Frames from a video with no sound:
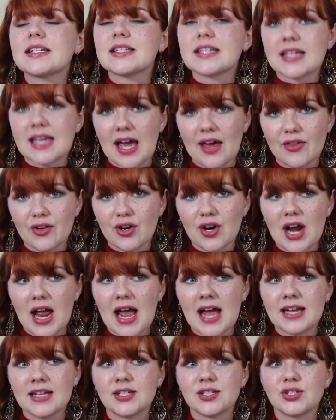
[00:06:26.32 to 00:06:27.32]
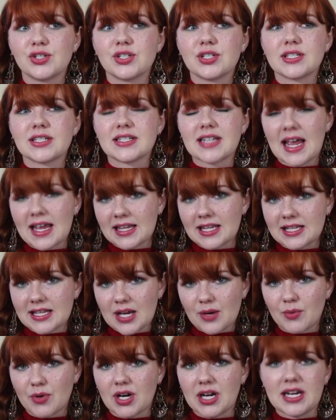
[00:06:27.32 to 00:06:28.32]
together and saying that
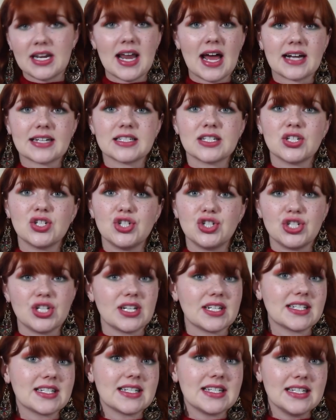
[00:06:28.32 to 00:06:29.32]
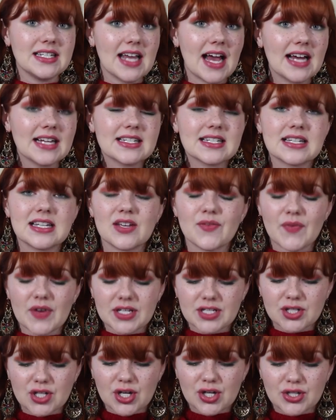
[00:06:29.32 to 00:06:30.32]
they were connected just yet. The
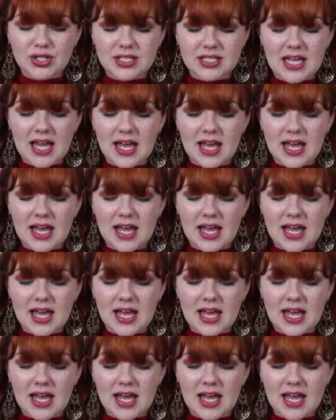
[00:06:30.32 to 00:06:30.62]
investigators